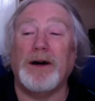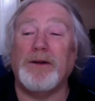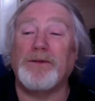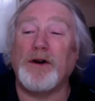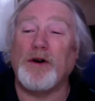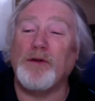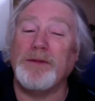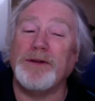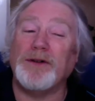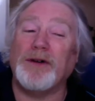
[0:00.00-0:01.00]
of
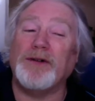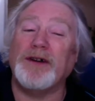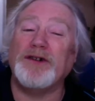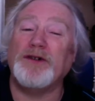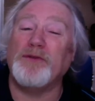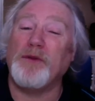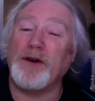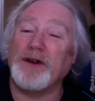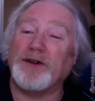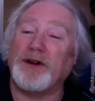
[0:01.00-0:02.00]
Colman's original
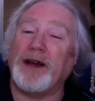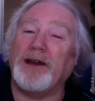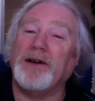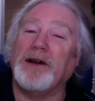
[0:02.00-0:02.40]
monastery,